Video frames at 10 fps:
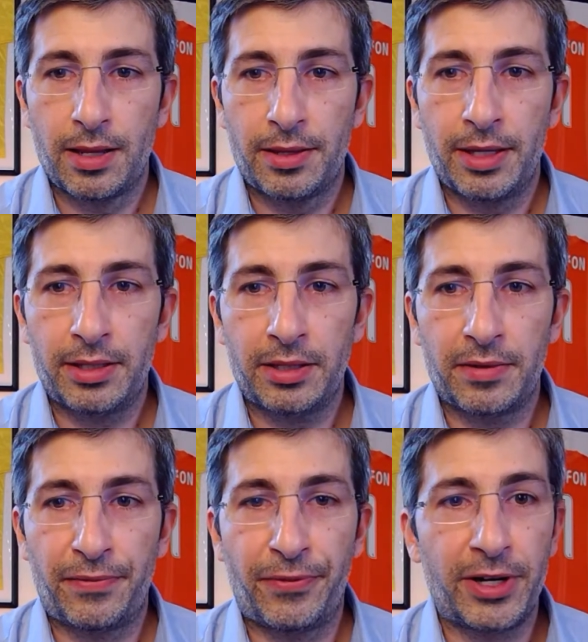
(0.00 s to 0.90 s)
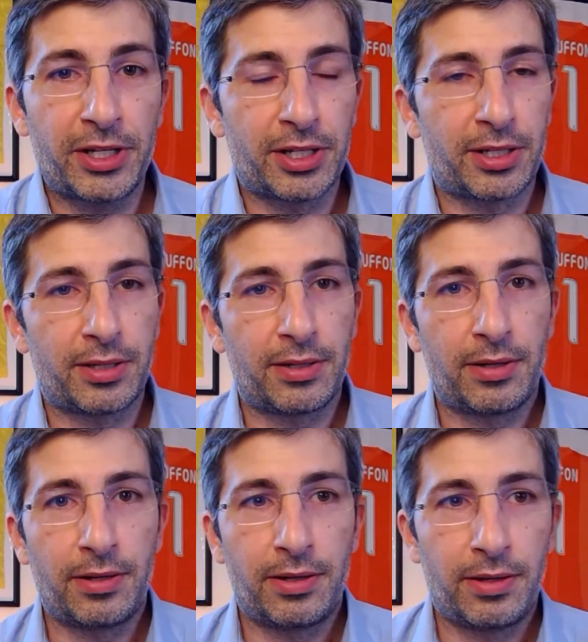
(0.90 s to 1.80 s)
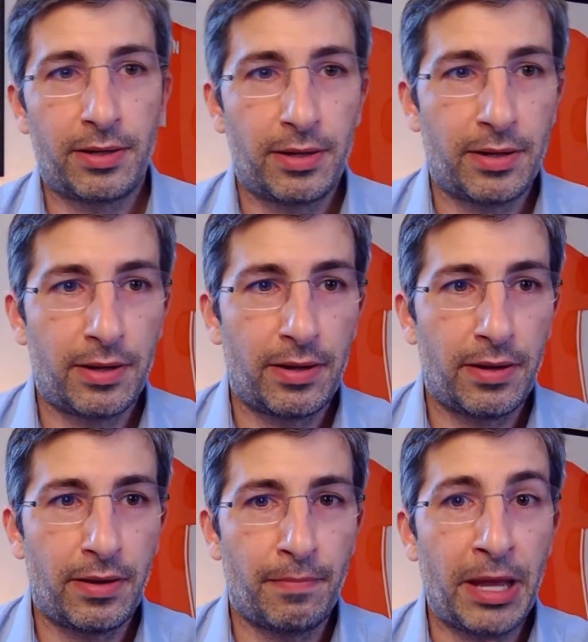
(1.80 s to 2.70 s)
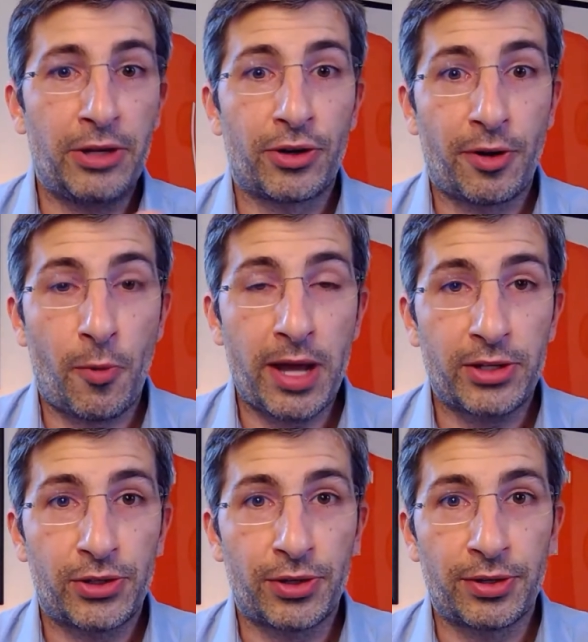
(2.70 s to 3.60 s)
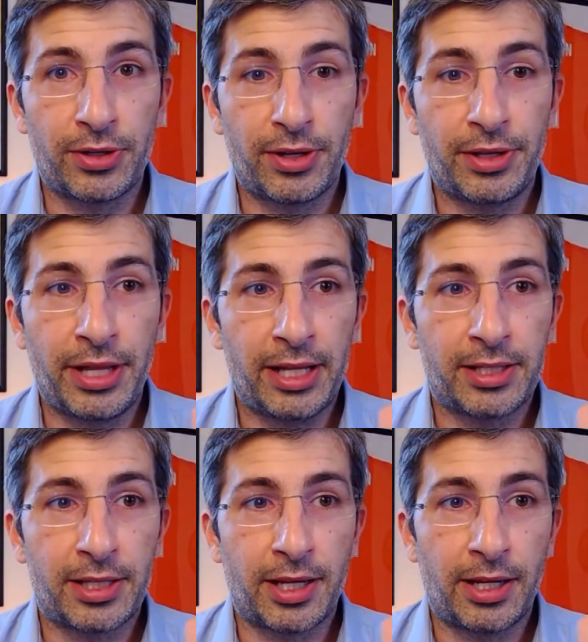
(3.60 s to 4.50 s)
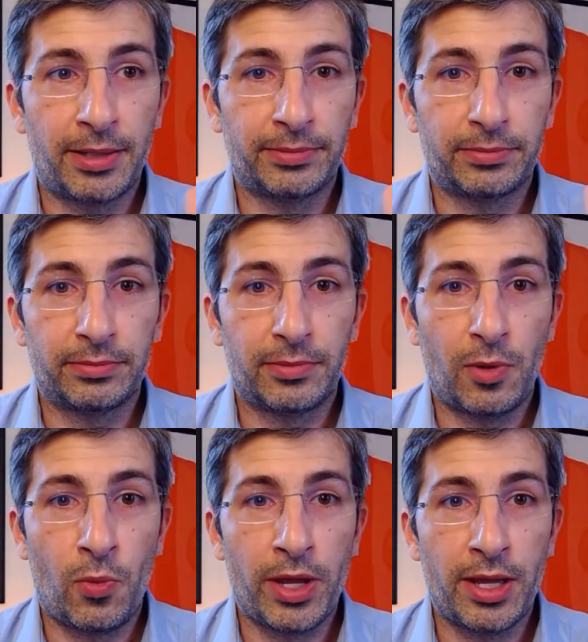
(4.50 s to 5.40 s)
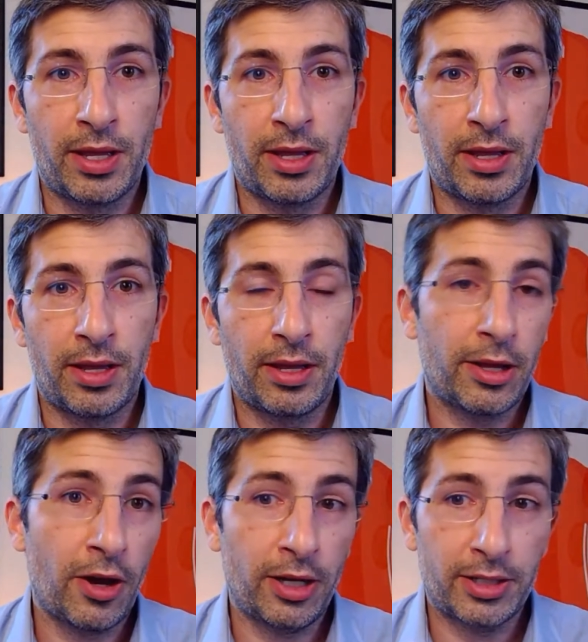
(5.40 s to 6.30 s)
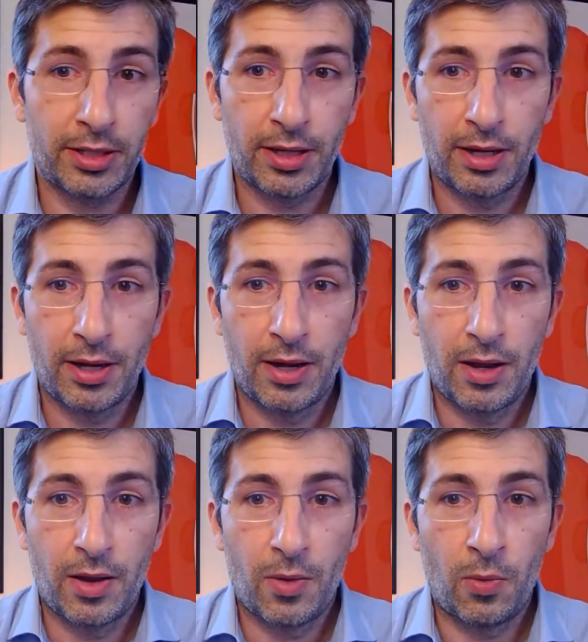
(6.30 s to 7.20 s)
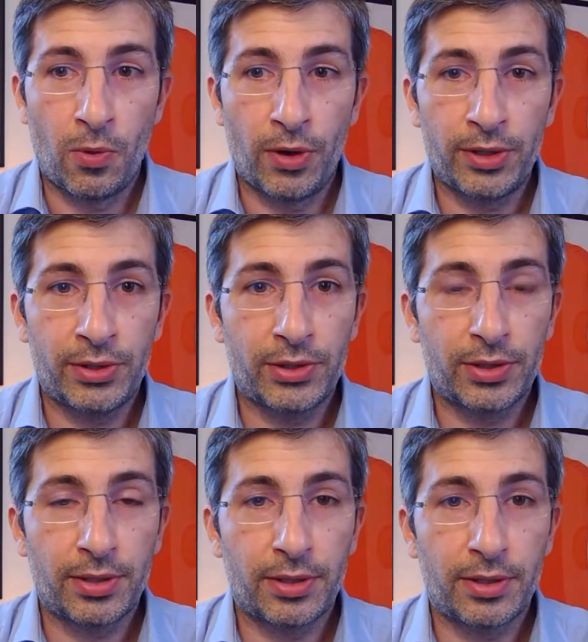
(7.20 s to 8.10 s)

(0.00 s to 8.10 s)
I think that the first major question that we got was,